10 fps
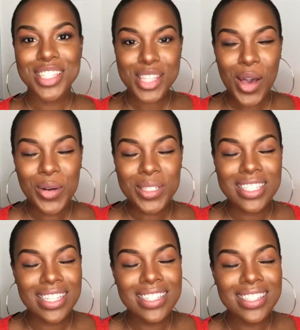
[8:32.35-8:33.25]
So
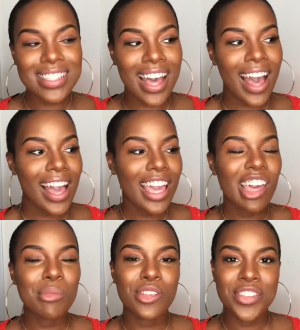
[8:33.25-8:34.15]
since I
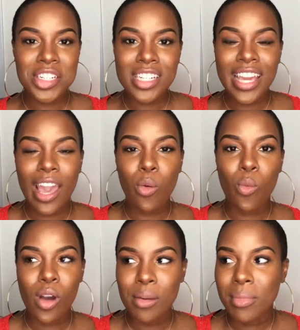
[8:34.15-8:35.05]
am officially at
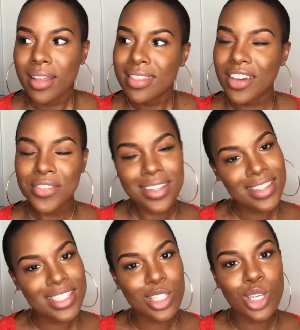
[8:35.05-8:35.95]
one month, I feel like
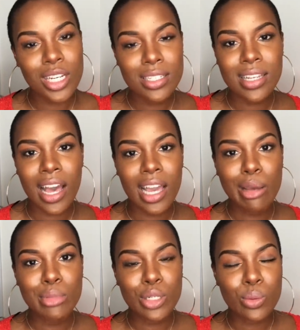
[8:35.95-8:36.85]
this is a good
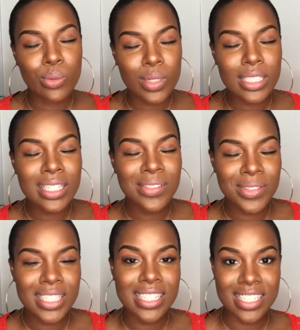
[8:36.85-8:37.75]
time to really,
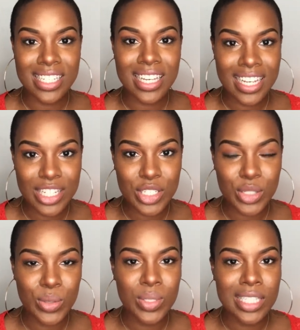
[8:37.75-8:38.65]
really dig
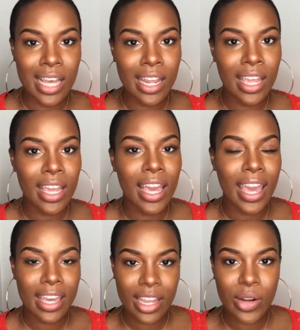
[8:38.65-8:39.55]
into setting a
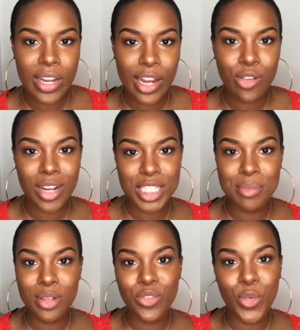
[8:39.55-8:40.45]
hair care
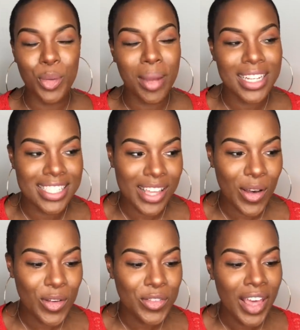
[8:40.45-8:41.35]
regimen for
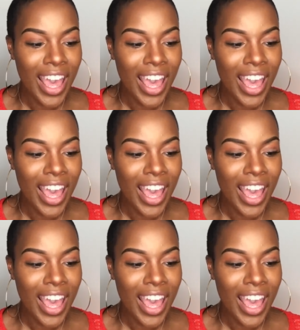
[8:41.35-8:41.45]
myself.